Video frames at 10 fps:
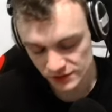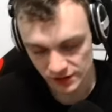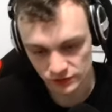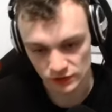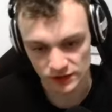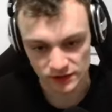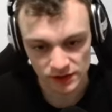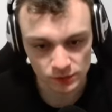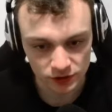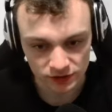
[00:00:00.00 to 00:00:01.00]
have to get the
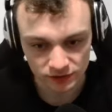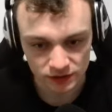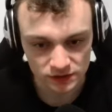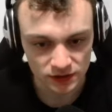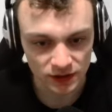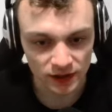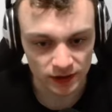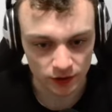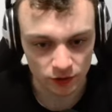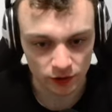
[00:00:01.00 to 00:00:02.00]
keyboard event,
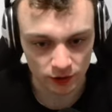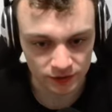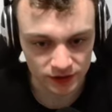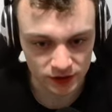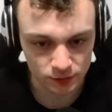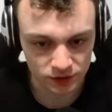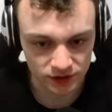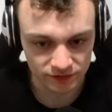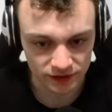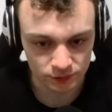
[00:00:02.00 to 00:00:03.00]
then on the keyboard
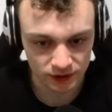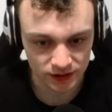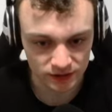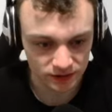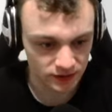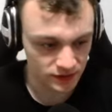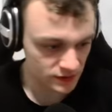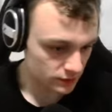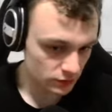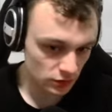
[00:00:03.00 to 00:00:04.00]
event we get the key
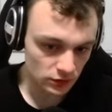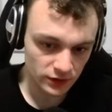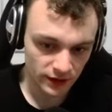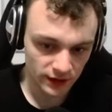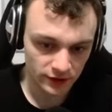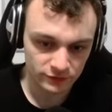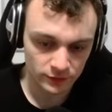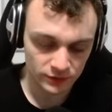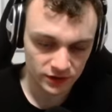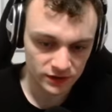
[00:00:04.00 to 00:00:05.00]
symbol, and
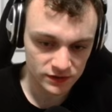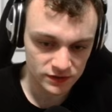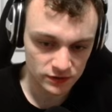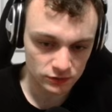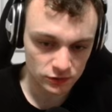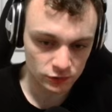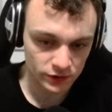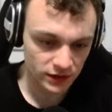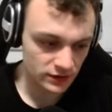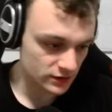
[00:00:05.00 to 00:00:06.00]
from the key symbol
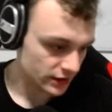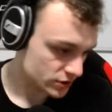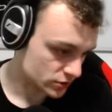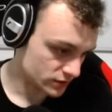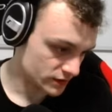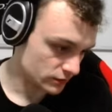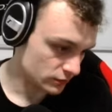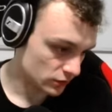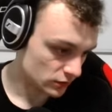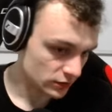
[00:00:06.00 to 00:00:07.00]
we get the actual
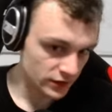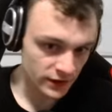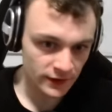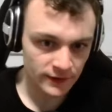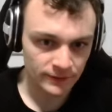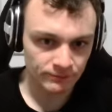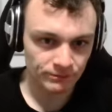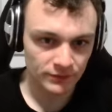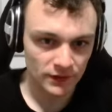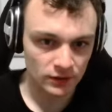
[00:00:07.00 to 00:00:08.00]
symbol.
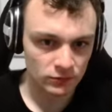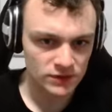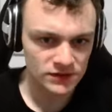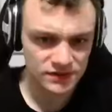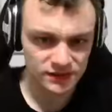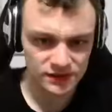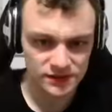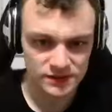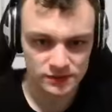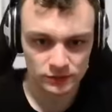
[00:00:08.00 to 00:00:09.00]
And what is the key
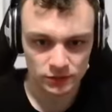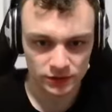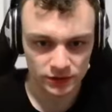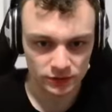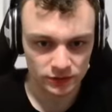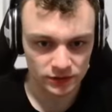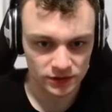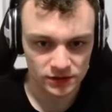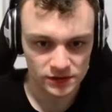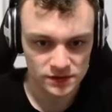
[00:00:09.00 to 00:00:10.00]
symbol here on the
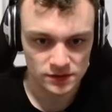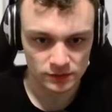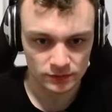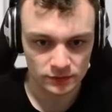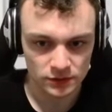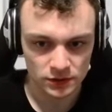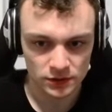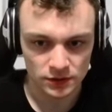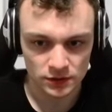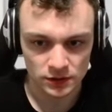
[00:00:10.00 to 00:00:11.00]
key sim?
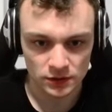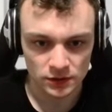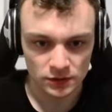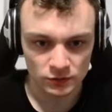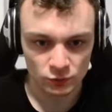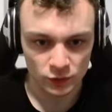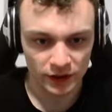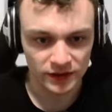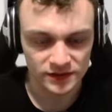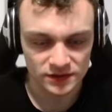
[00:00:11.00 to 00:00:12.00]

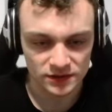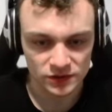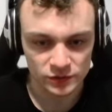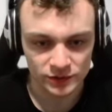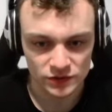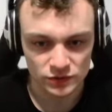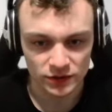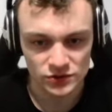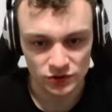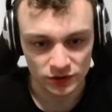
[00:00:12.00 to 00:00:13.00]
Why does it need to be
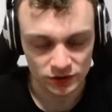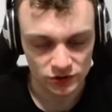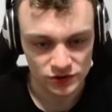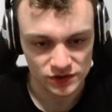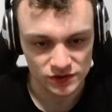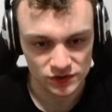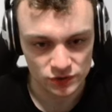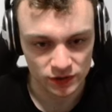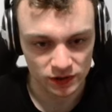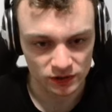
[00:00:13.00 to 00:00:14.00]
structure and not just a
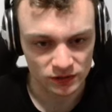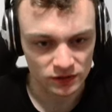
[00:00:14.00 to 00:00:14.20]
string?